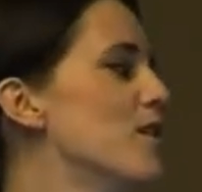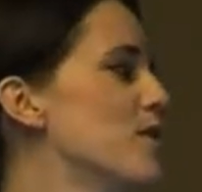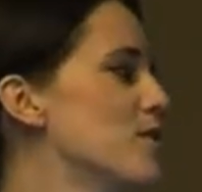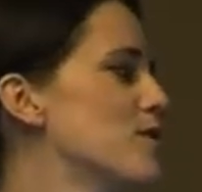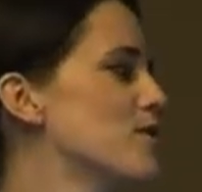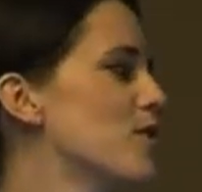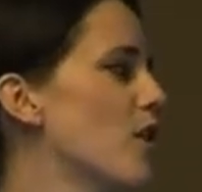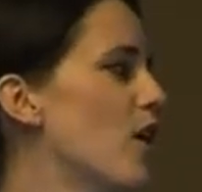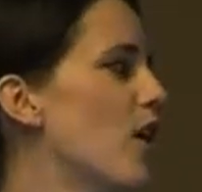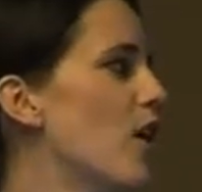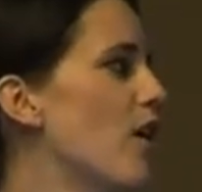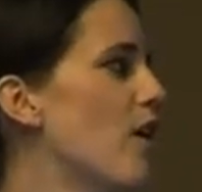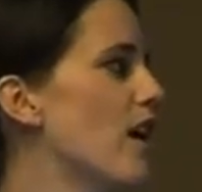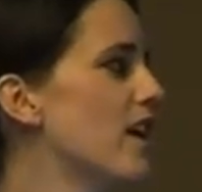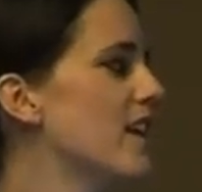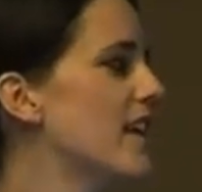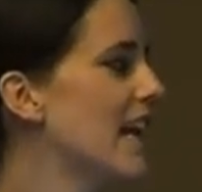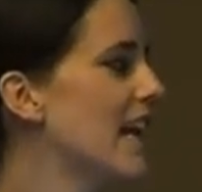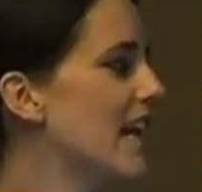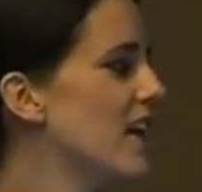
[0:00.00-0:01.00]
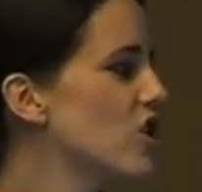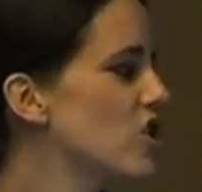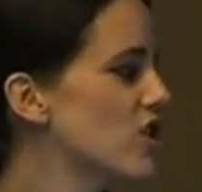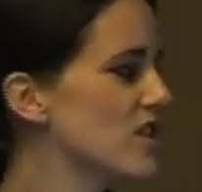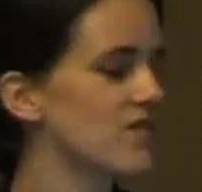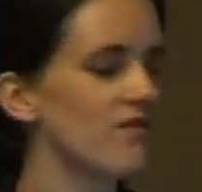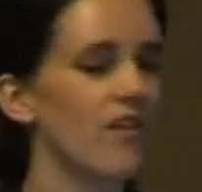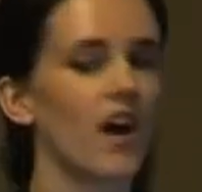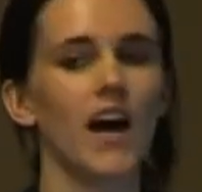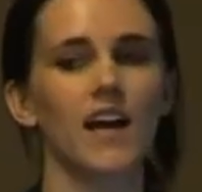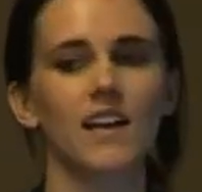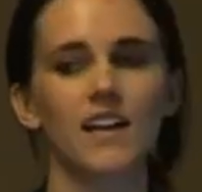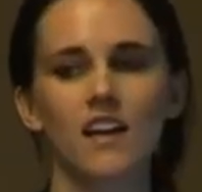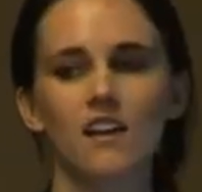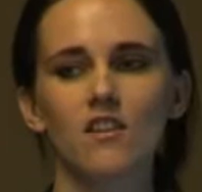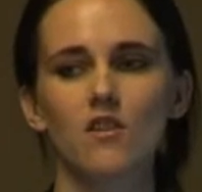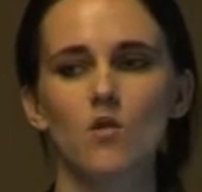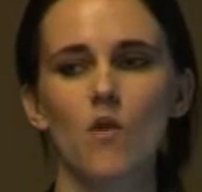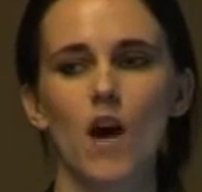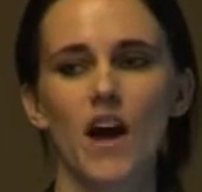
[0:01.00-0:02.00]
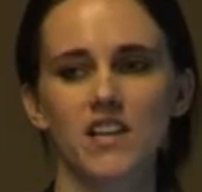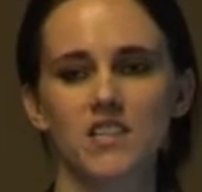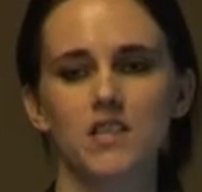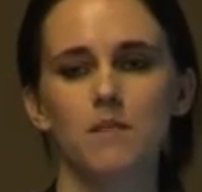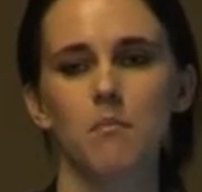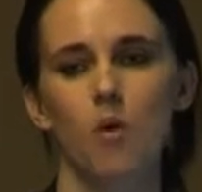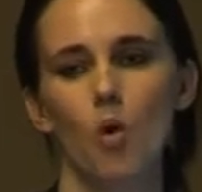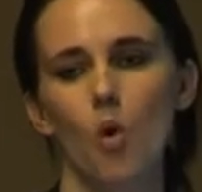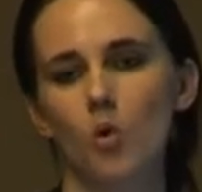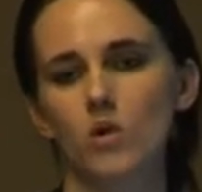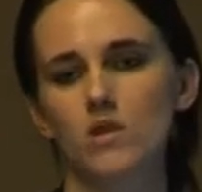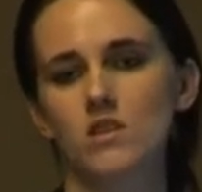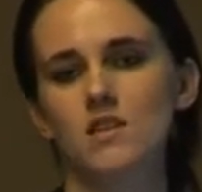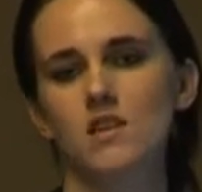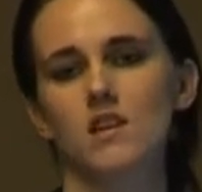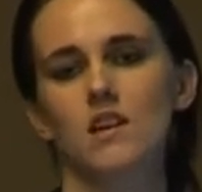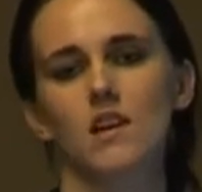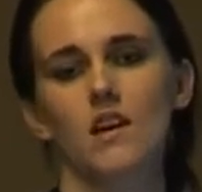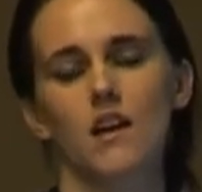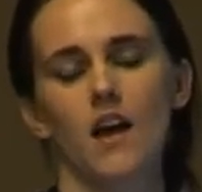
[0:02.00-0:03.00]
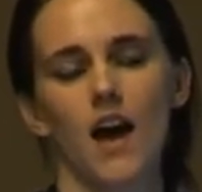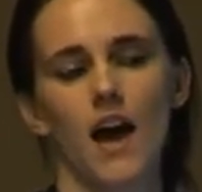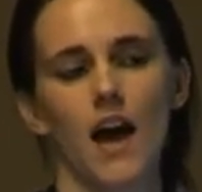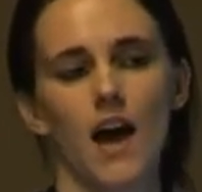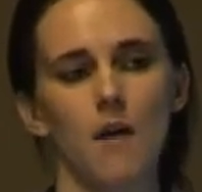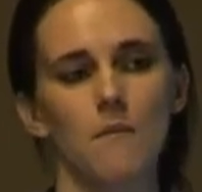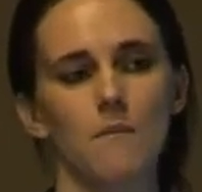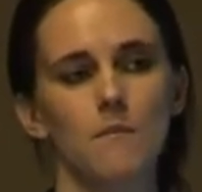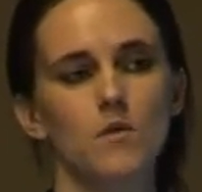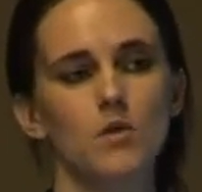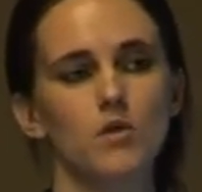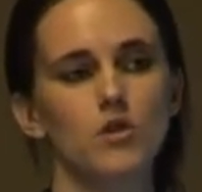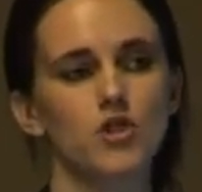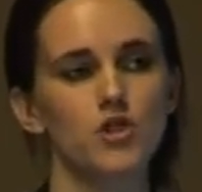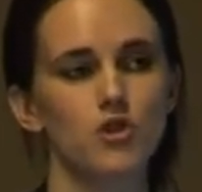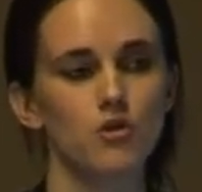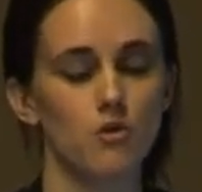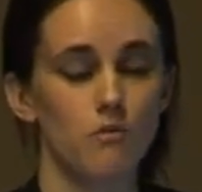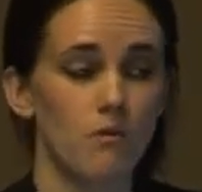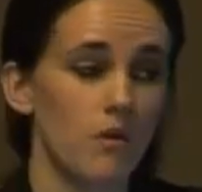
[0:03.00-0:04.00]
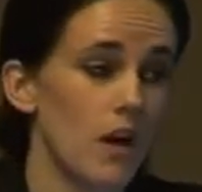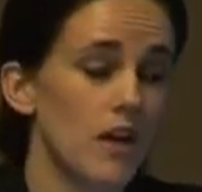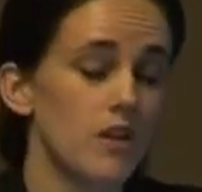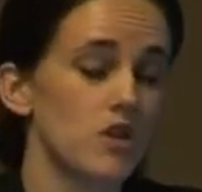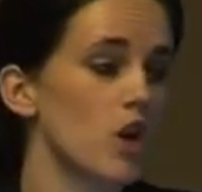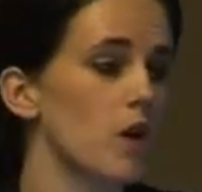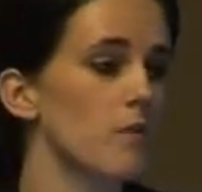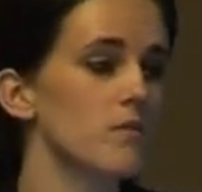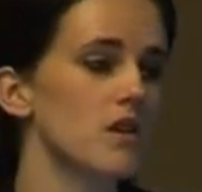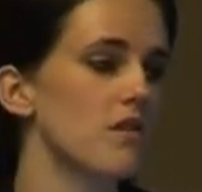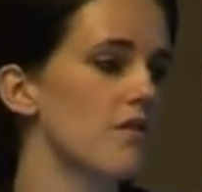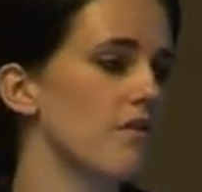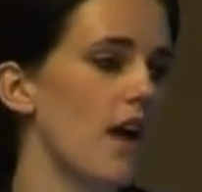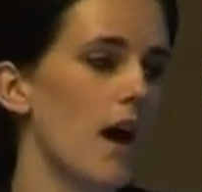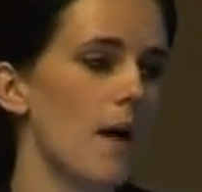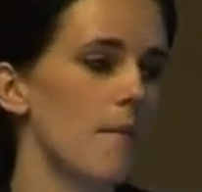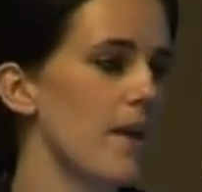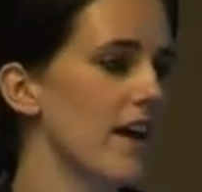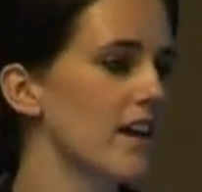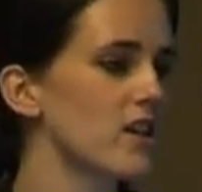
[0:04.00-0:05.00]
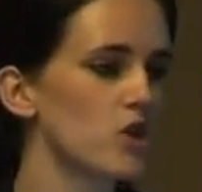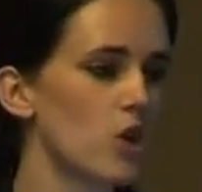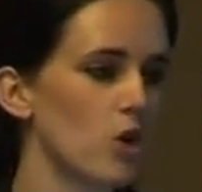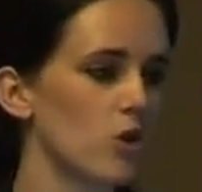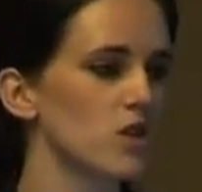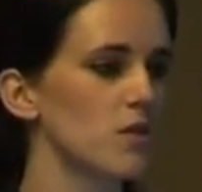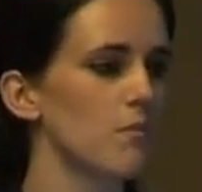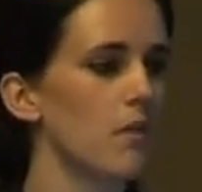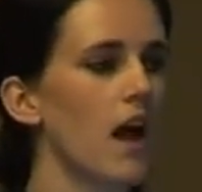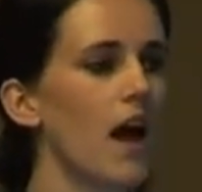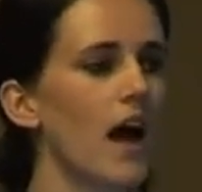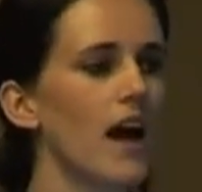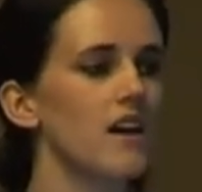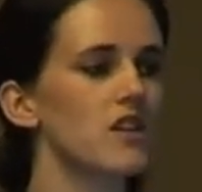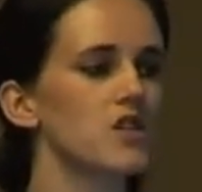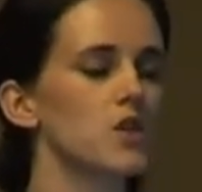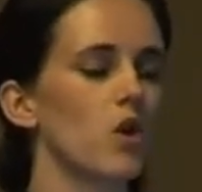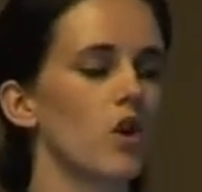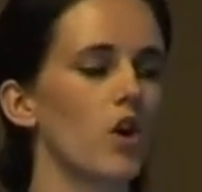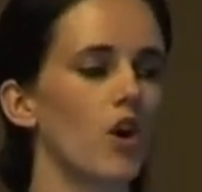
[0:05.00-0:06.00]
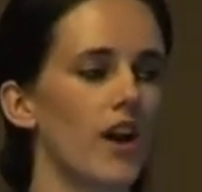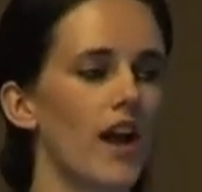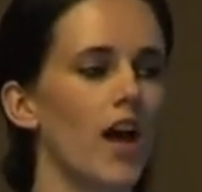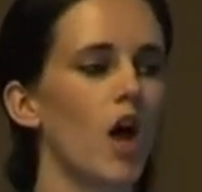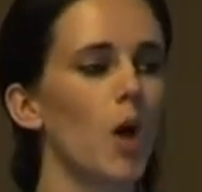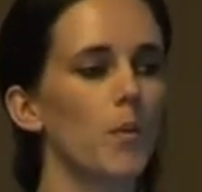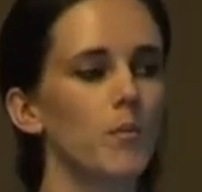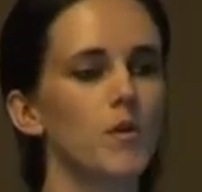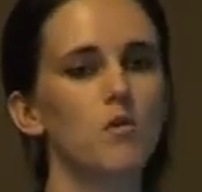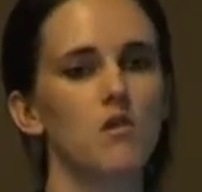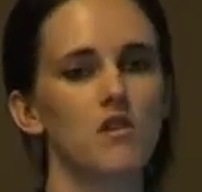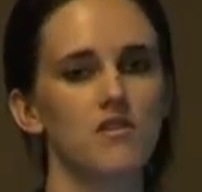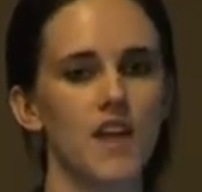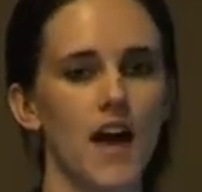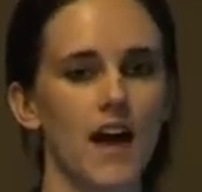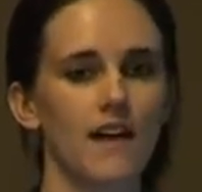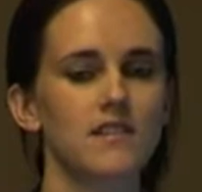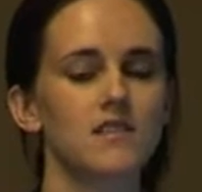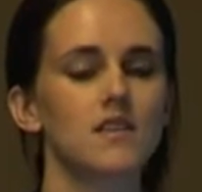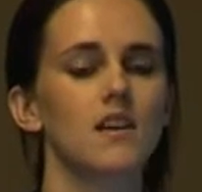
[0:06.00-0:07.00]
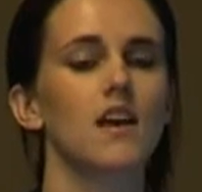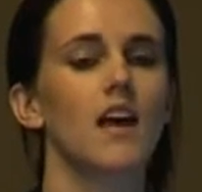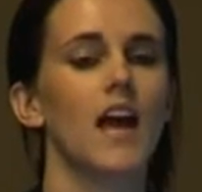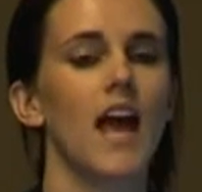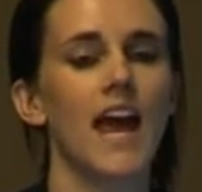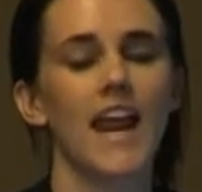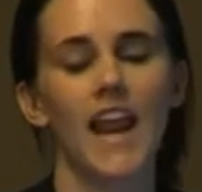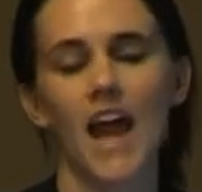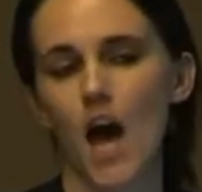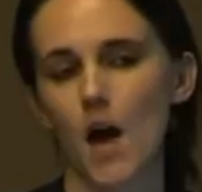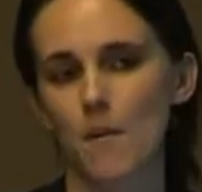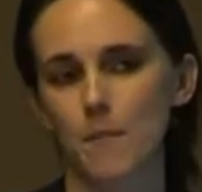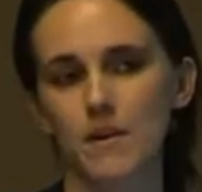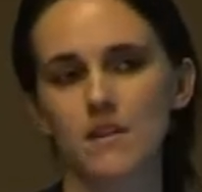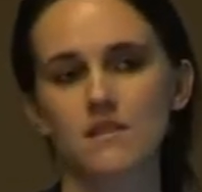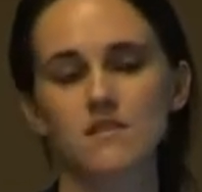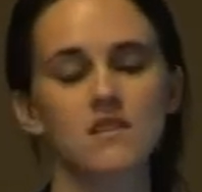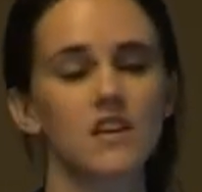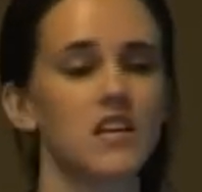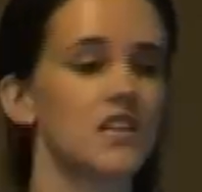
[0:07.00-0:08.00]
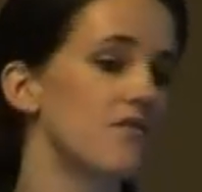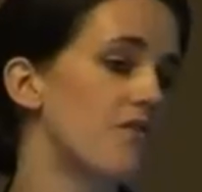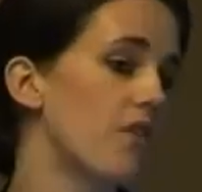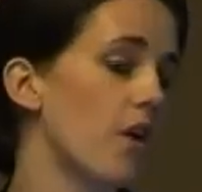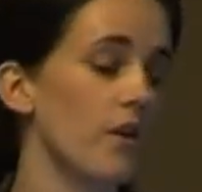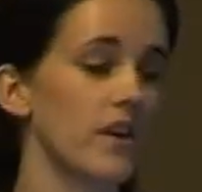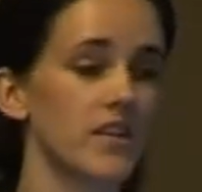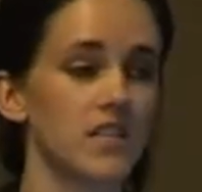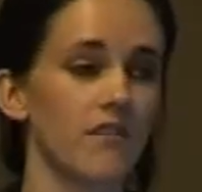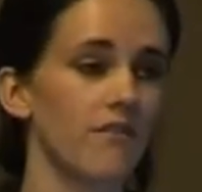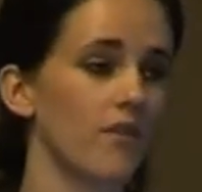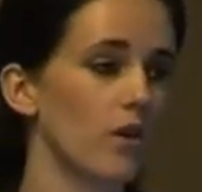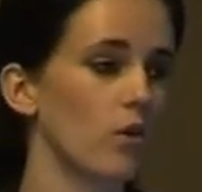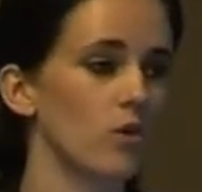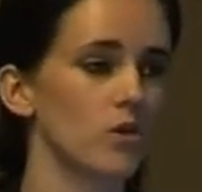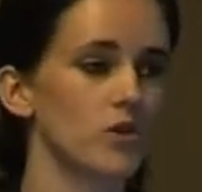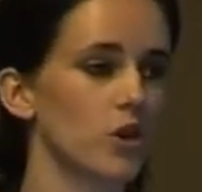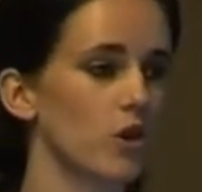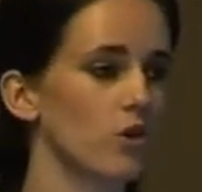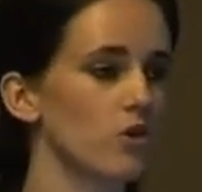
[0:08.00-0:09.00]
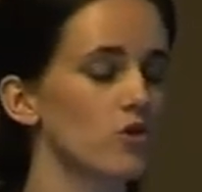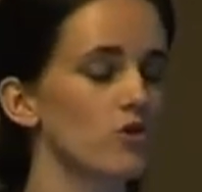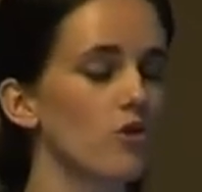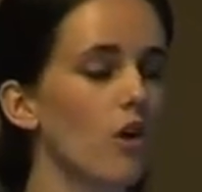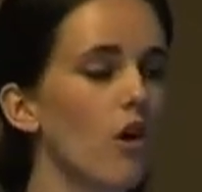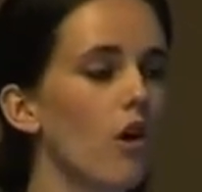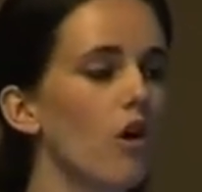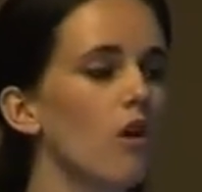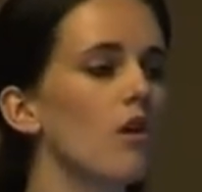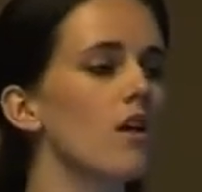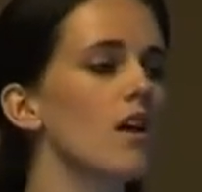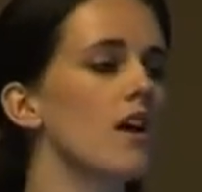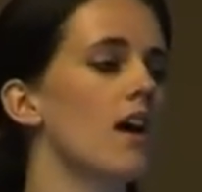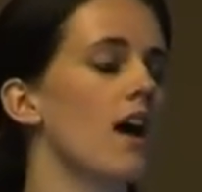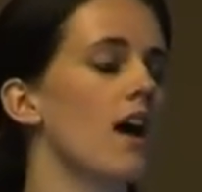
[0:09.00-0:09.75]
So just finding the right support in terms of external suppliers who are going to help you with that. It happens. It's very difficult to control.